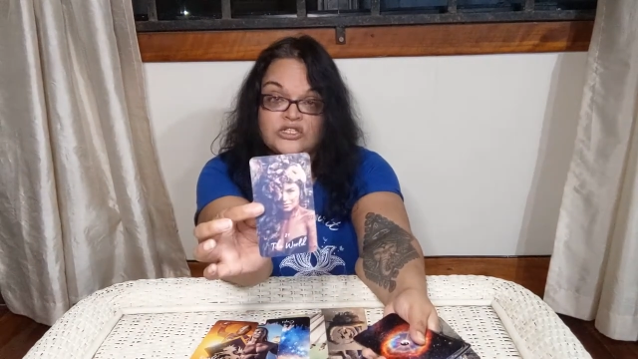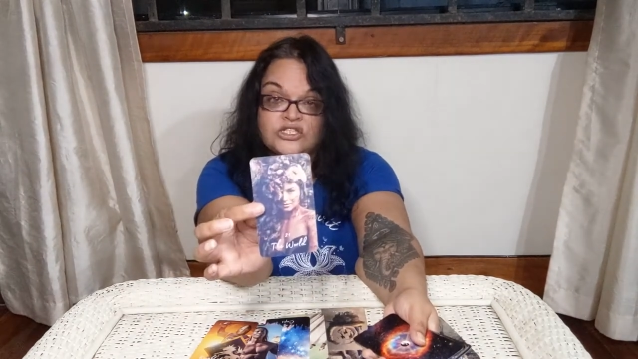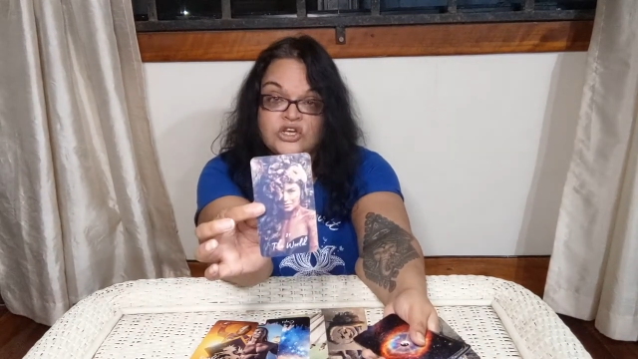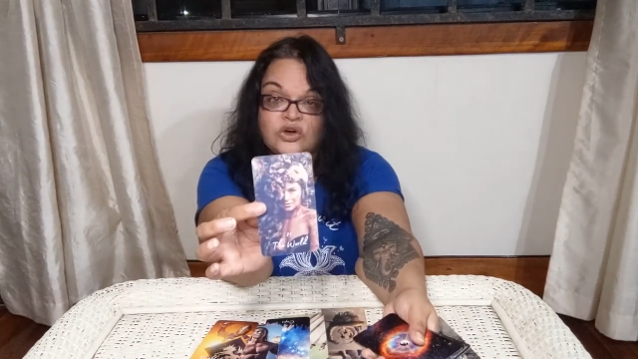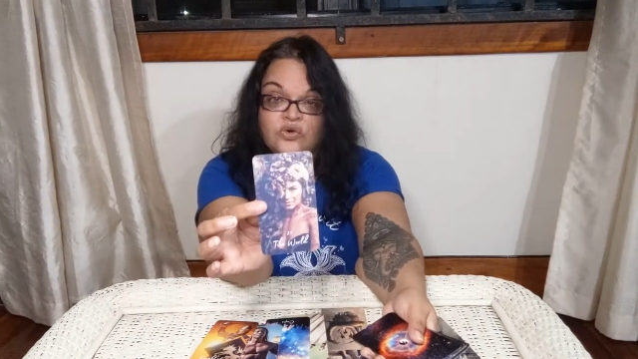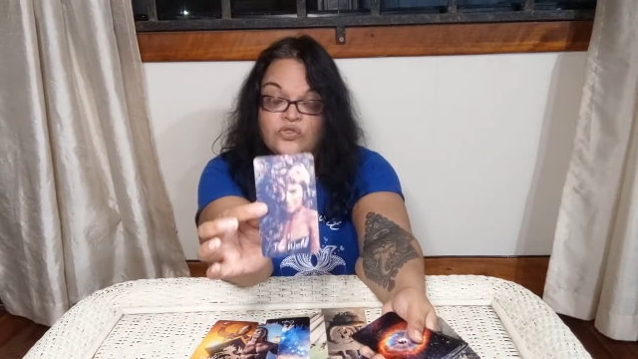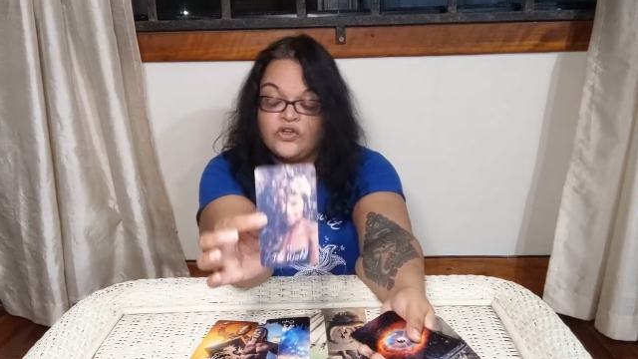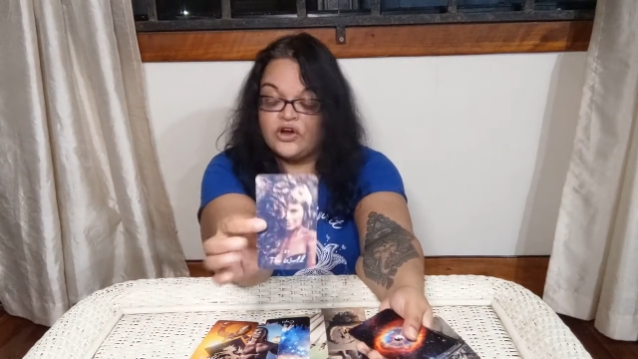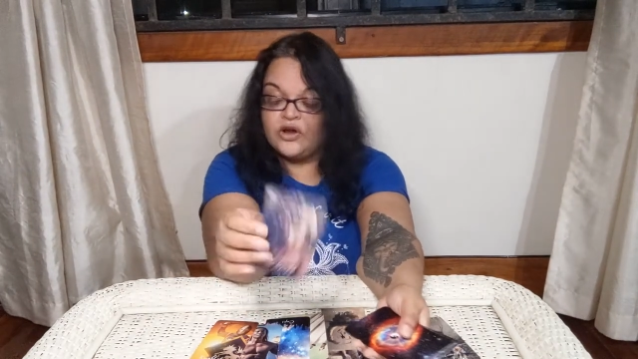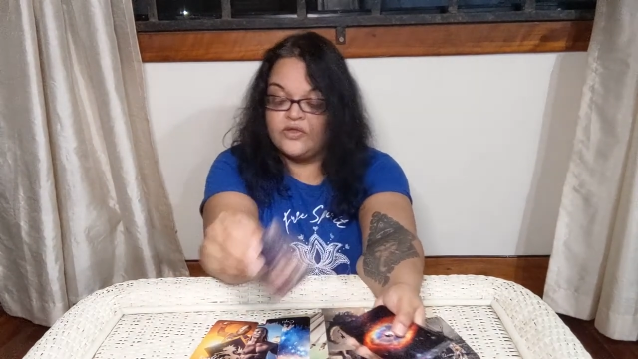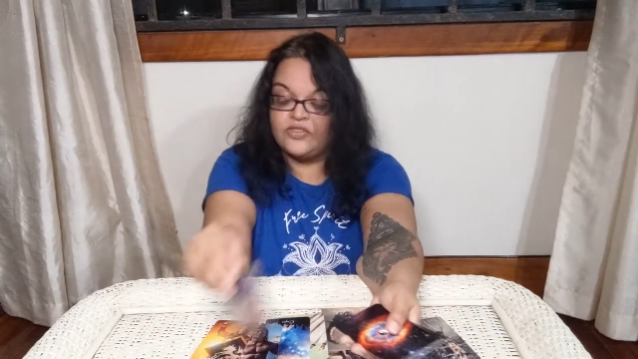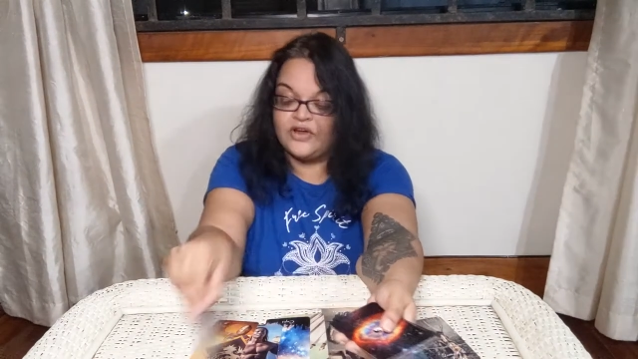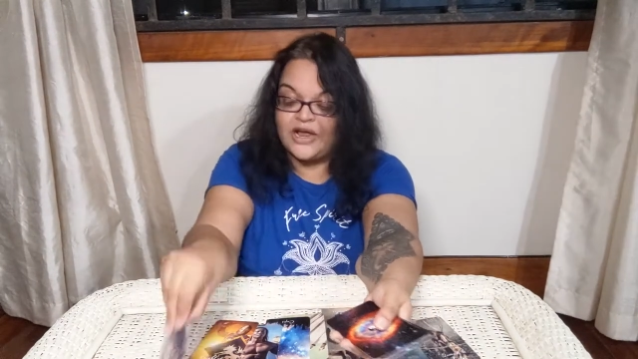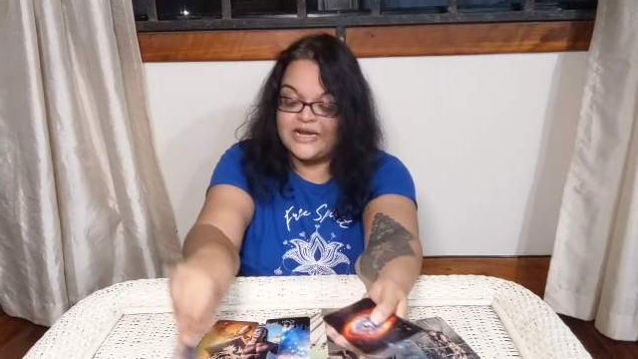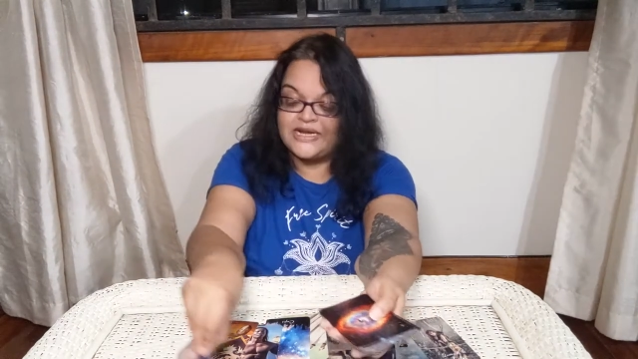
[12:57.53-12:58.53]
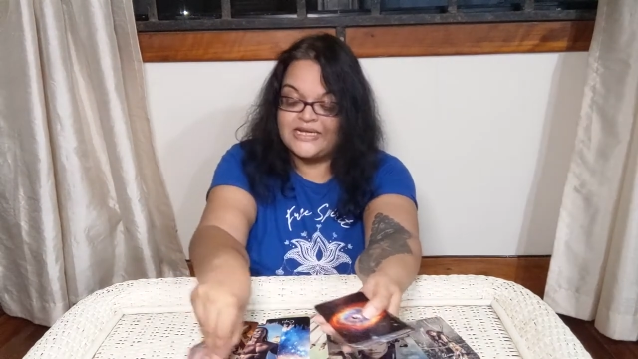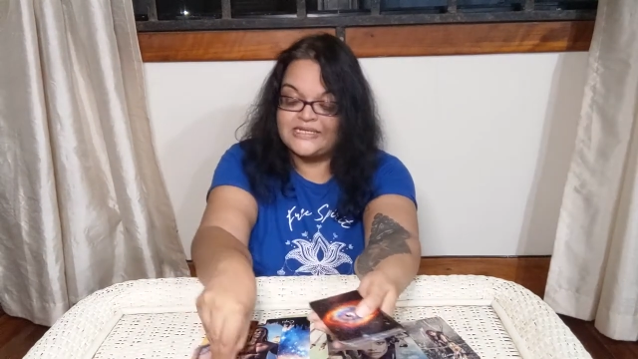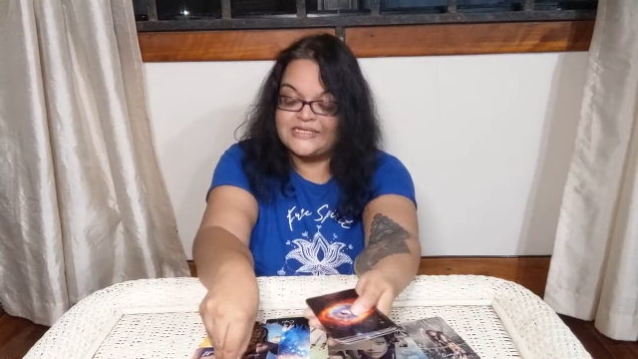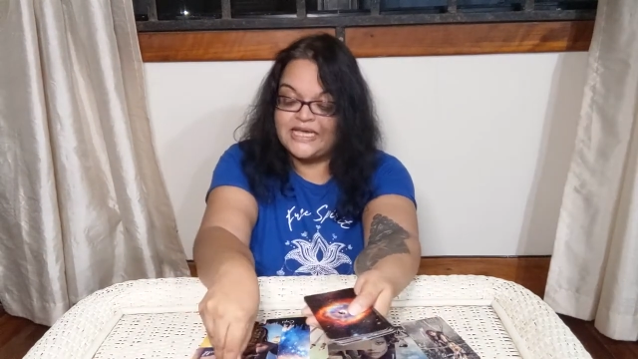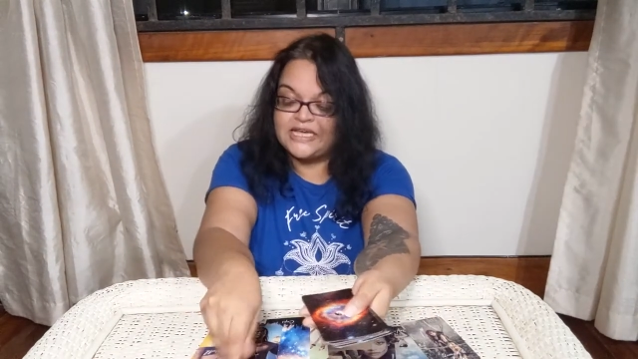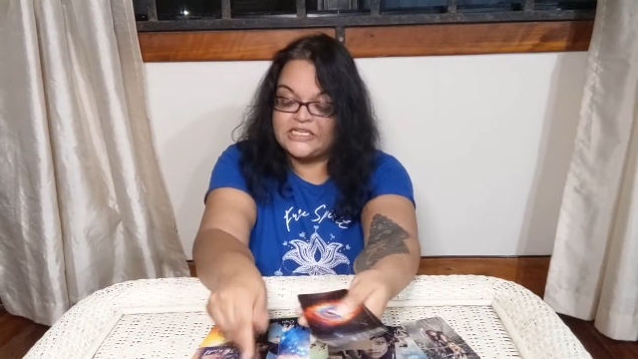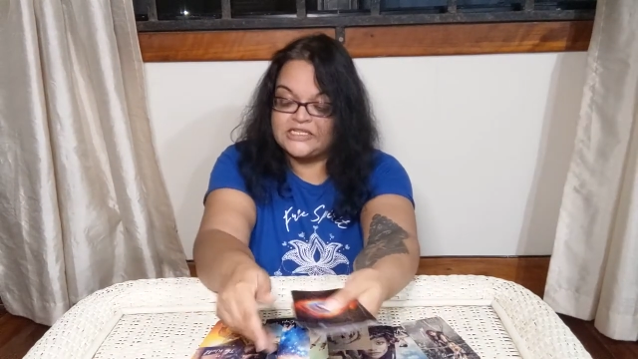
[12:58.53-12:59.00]
So they're they're ending
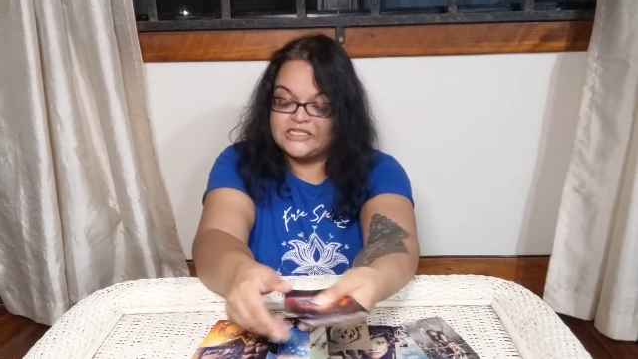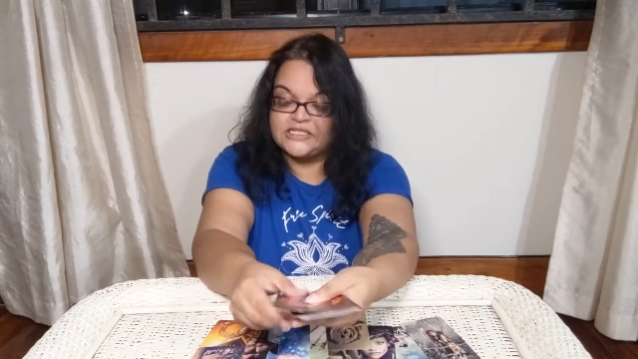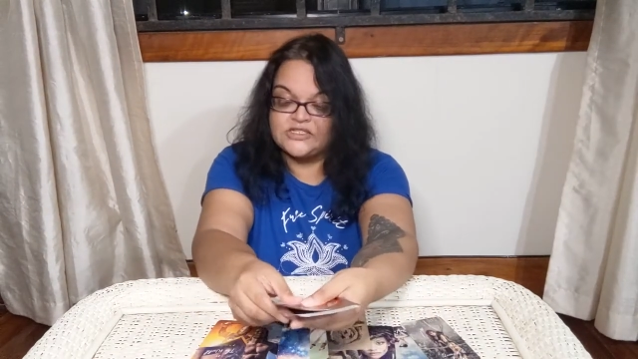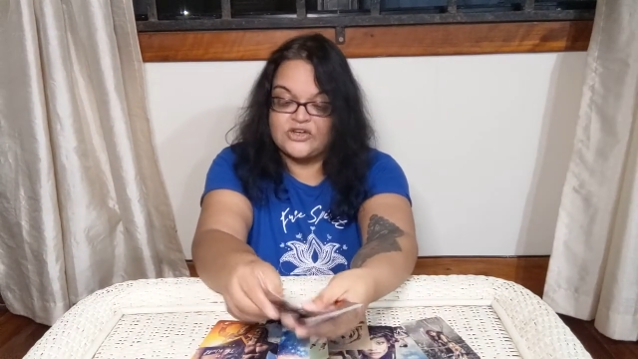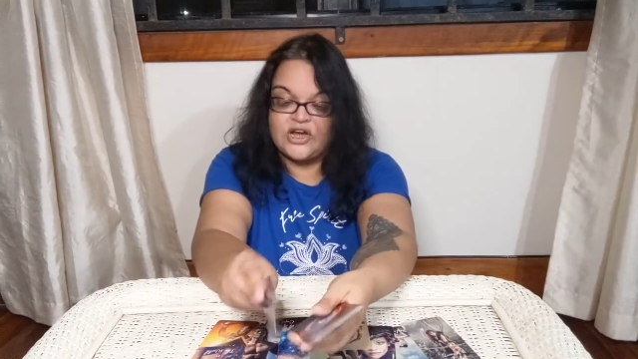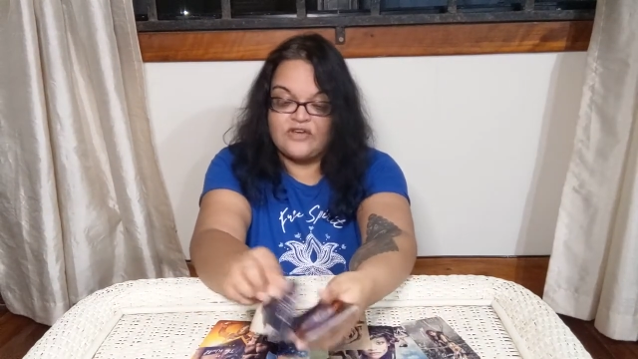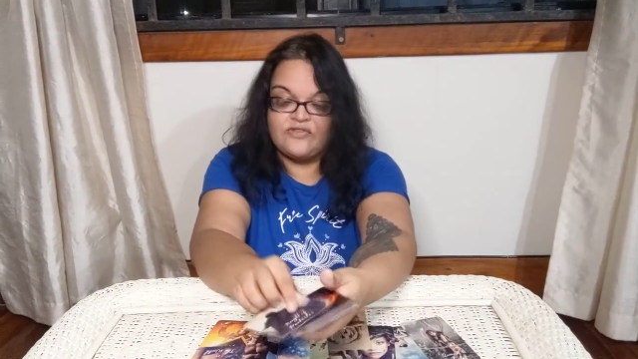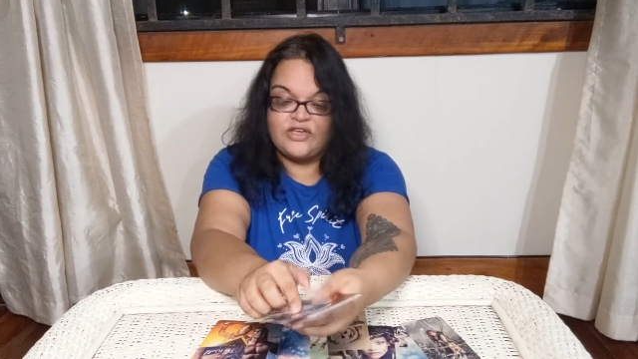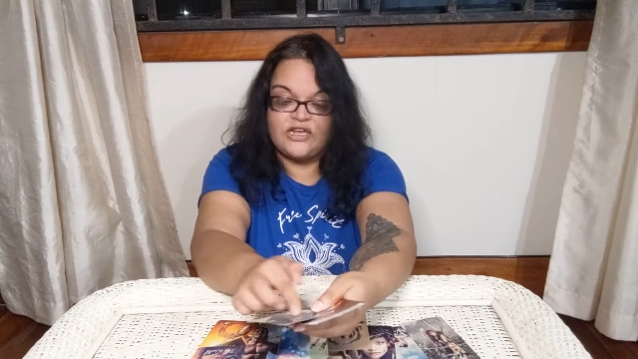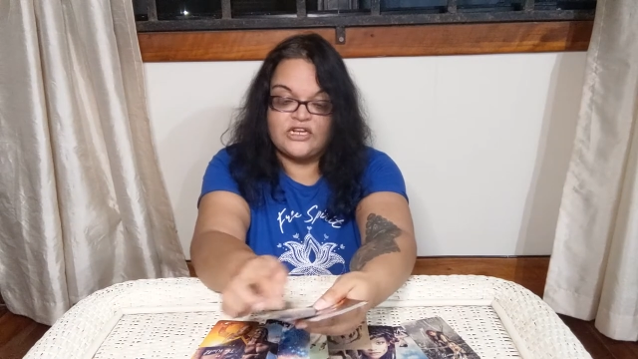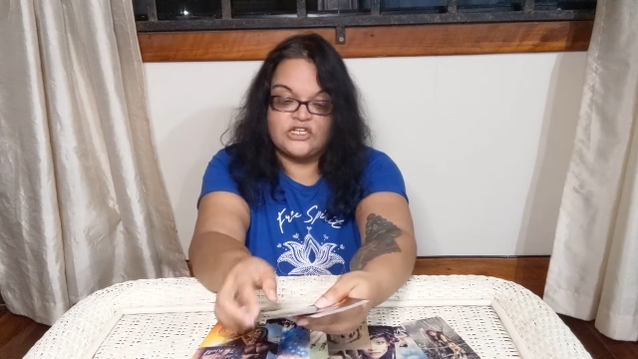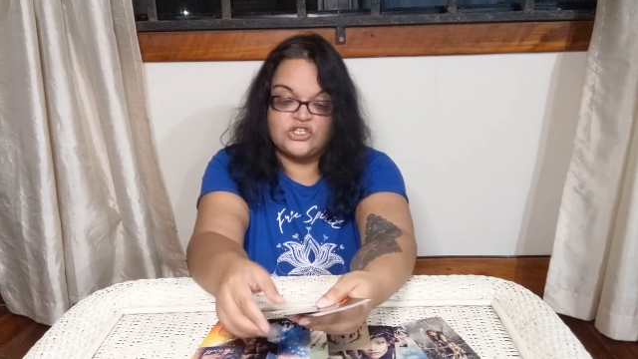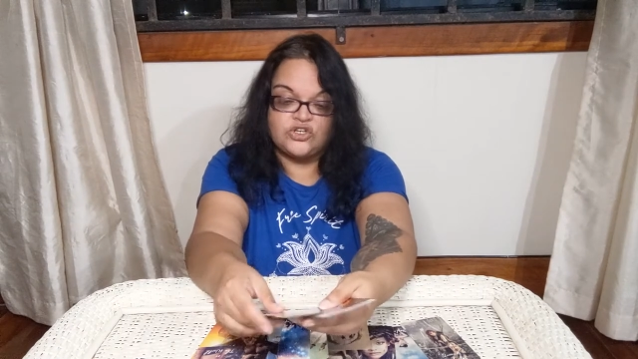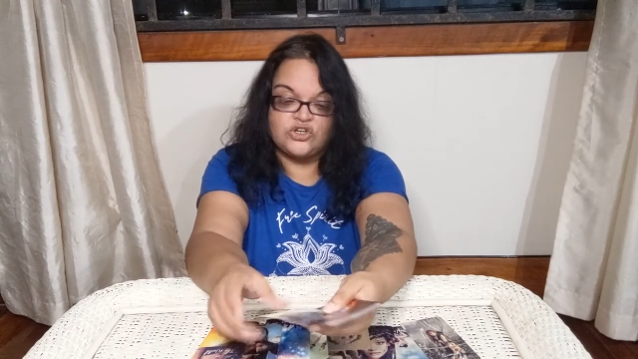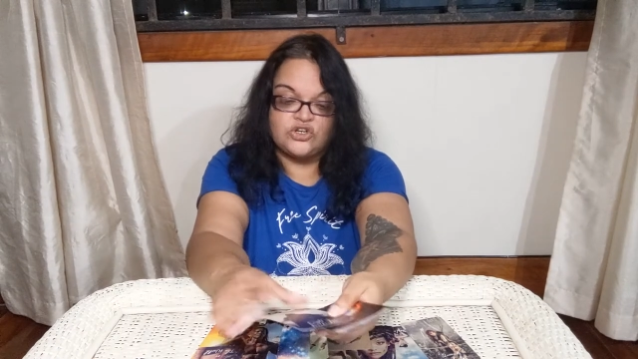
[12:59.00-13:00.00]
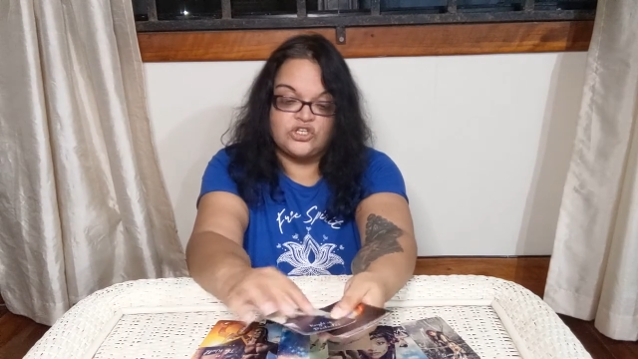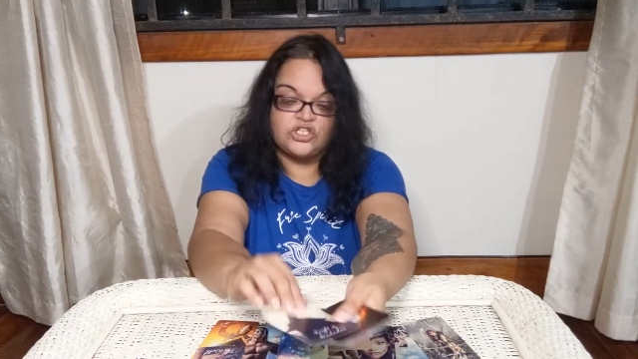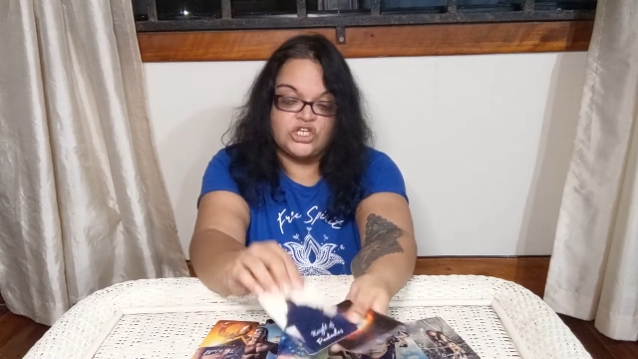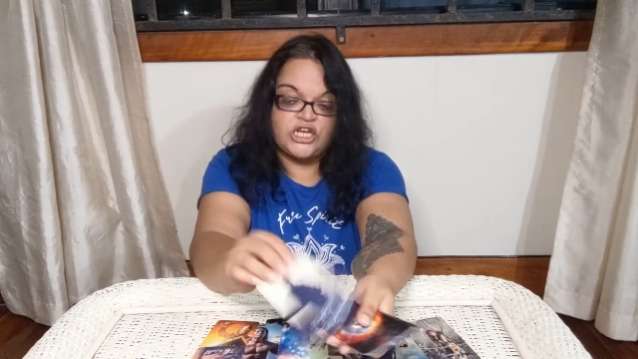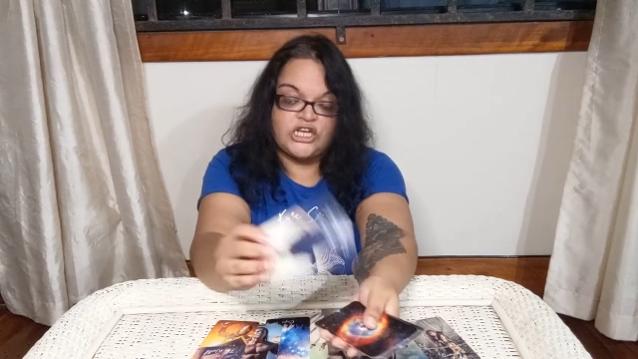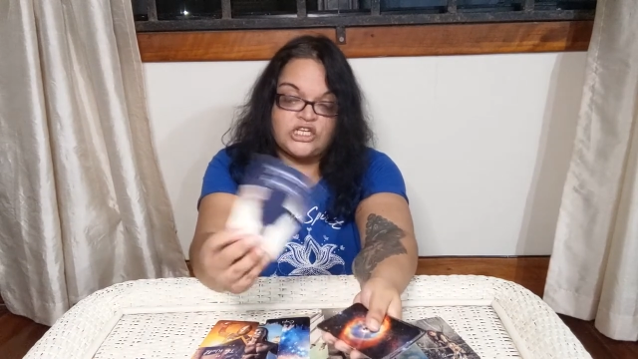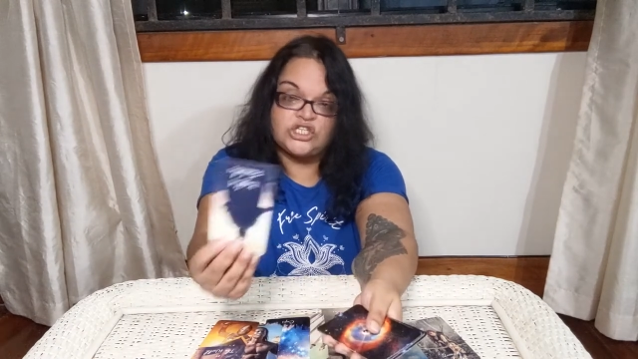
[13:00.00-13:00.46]
cycles because they're having an internal
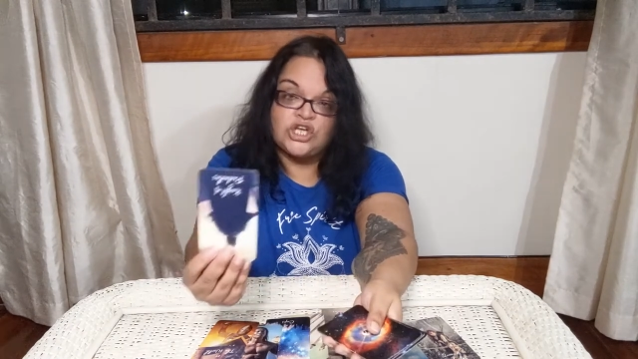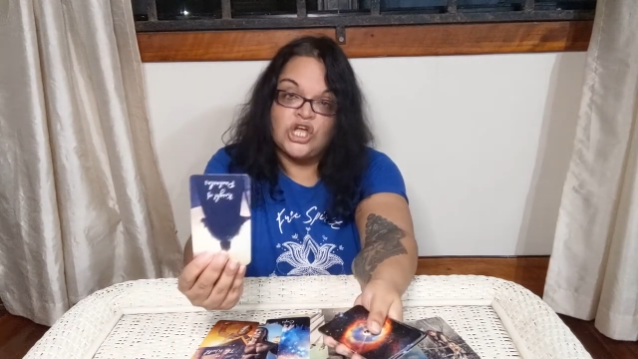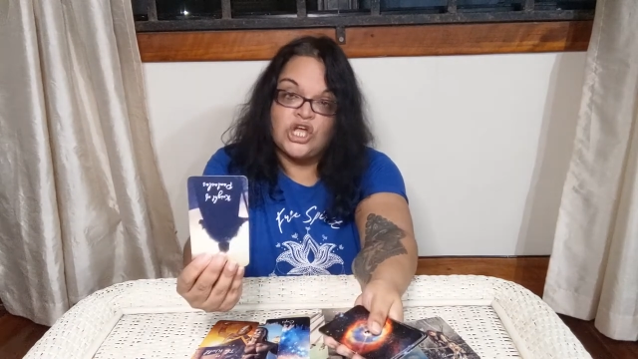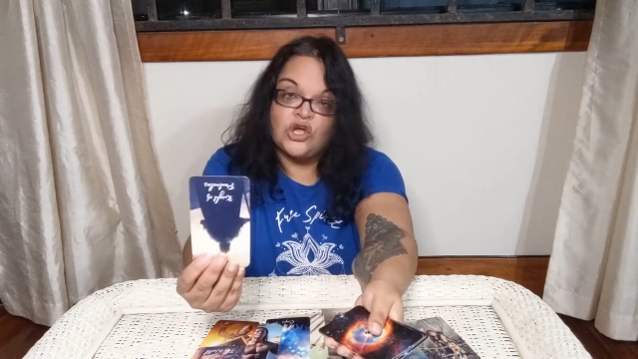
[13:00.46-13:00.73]
change